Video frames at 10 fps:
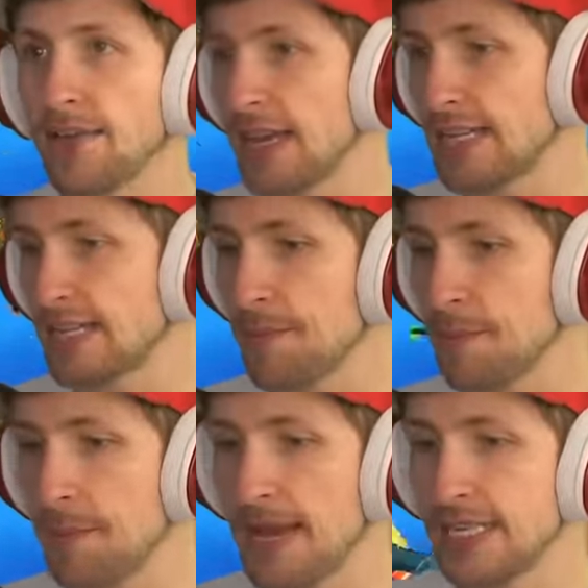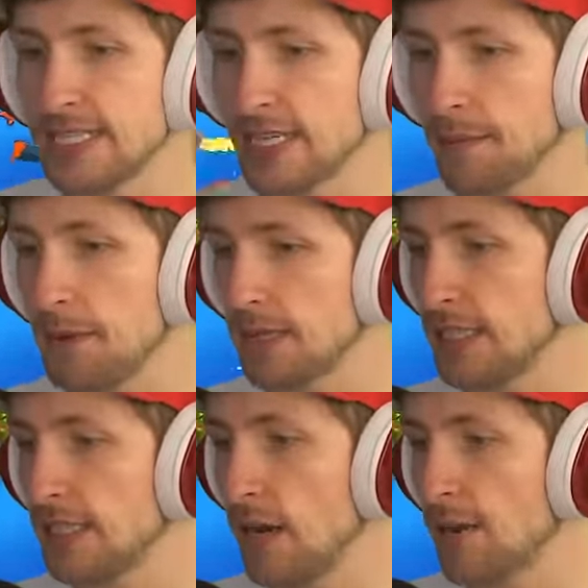That's amazing.
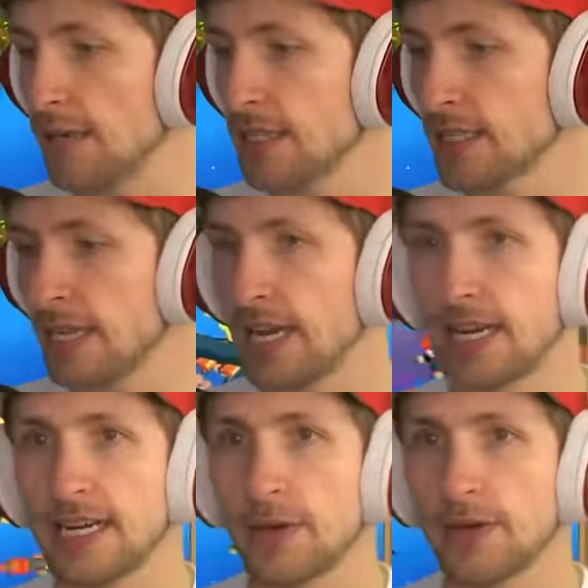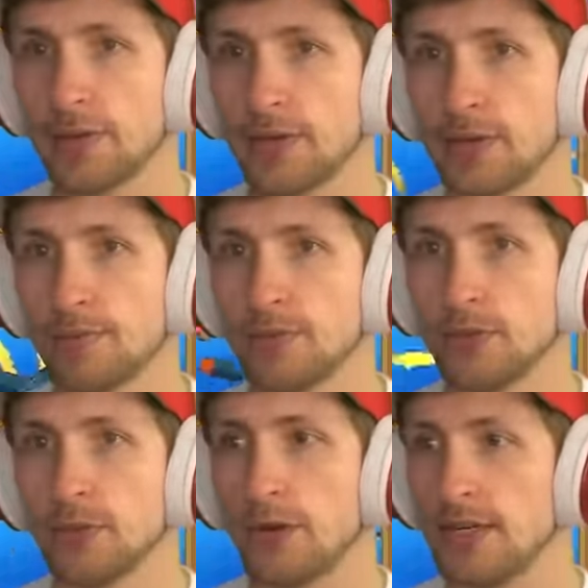Monkeynomics. And now we can put the
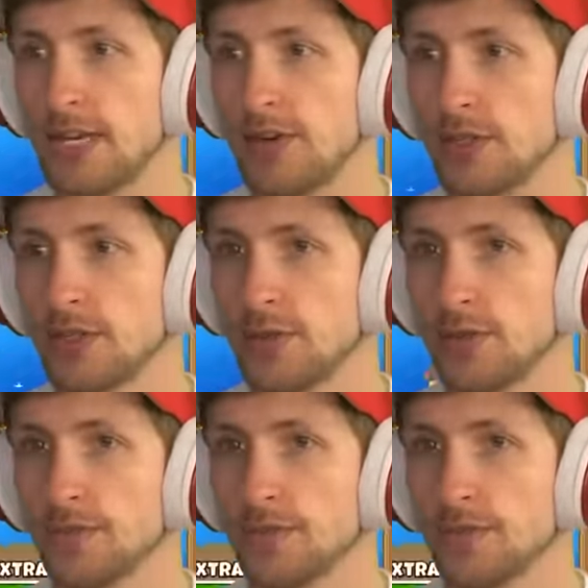blue one down, too.